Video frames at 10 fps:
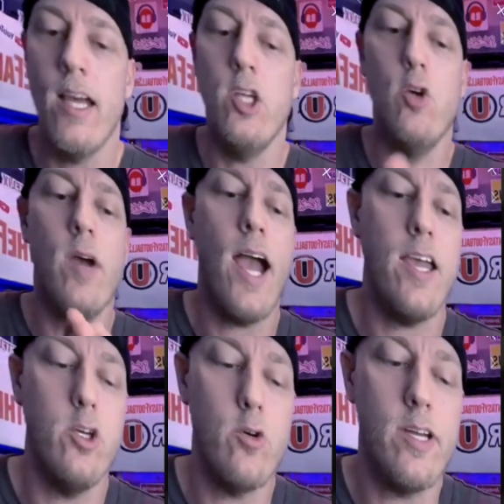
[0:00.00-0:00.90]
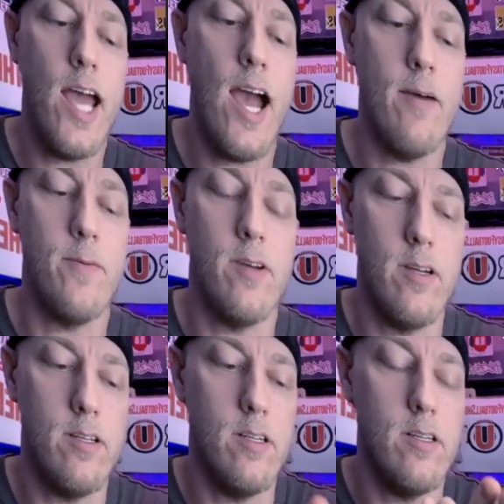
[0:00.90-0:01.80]
You can have
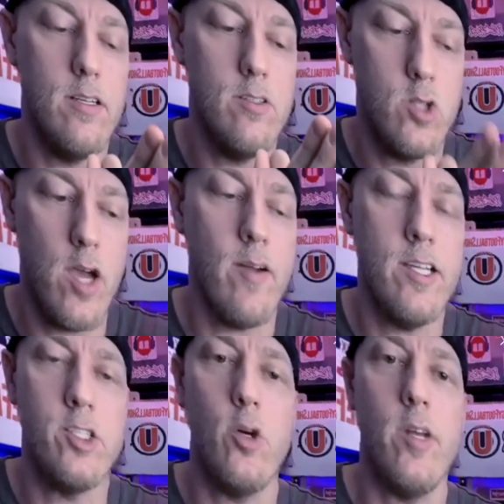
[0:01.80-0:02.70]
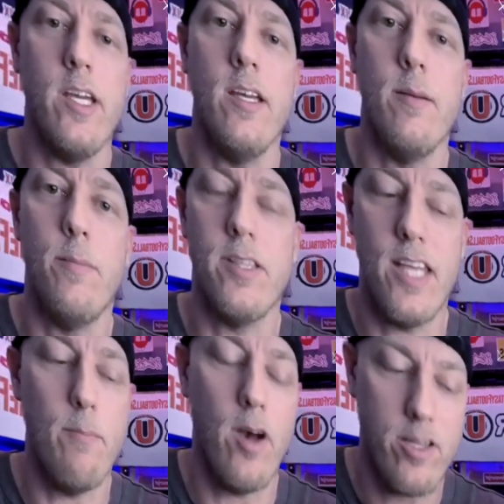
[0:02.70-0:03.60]
Jerry Jeudy, but they
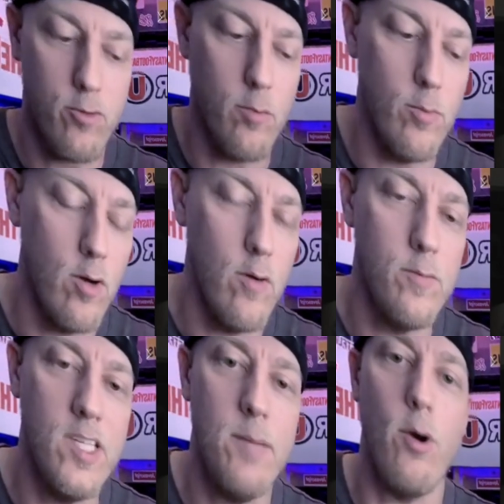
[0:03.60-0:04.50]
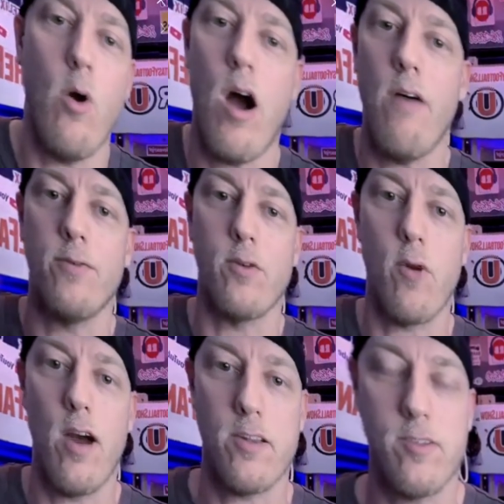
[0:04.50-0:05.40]
must remove Debo off of the
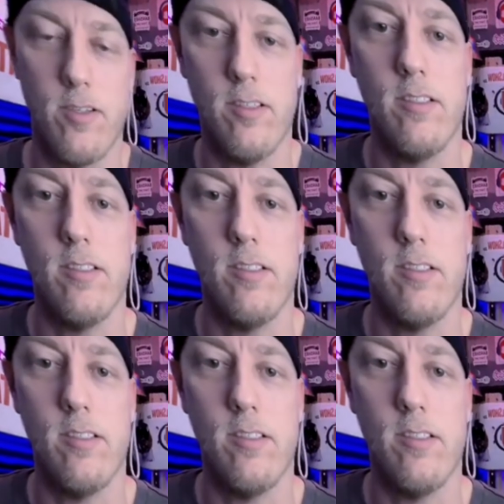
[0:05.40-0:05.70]
roster.